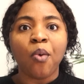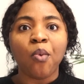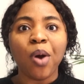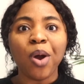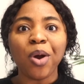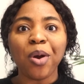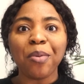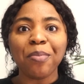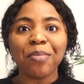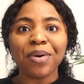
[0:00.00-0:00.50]

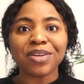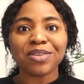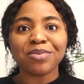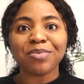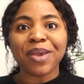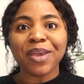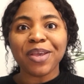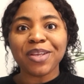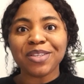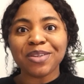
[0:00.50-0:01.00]
Welcome back to
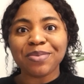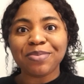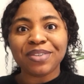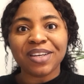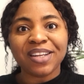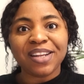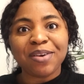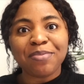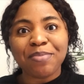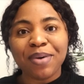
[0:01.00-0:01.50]
my YouTube
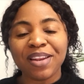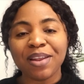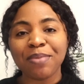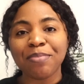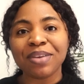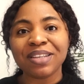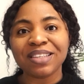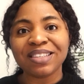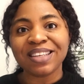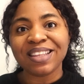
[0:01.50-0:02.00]
channel. My name
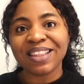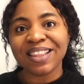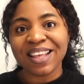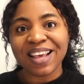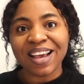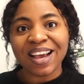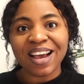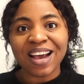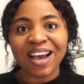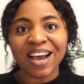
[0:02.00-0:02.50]
is
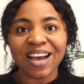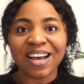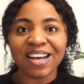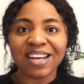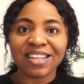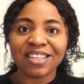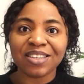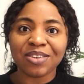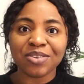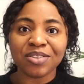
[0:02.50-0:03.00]
Cynthia,
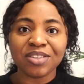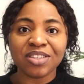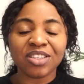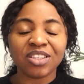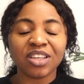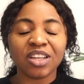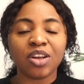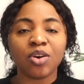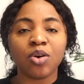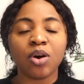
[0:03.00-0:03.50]
and on this
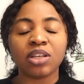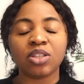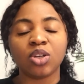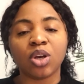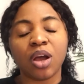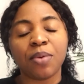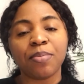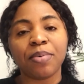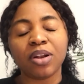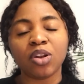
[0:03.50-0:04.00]
channel I
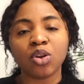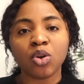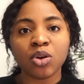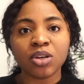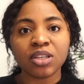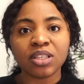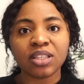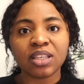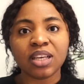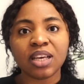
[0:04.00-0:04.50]
talk about
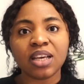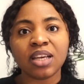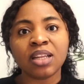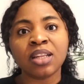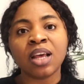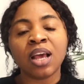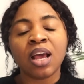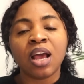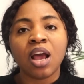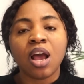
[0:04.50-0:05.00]
nursing,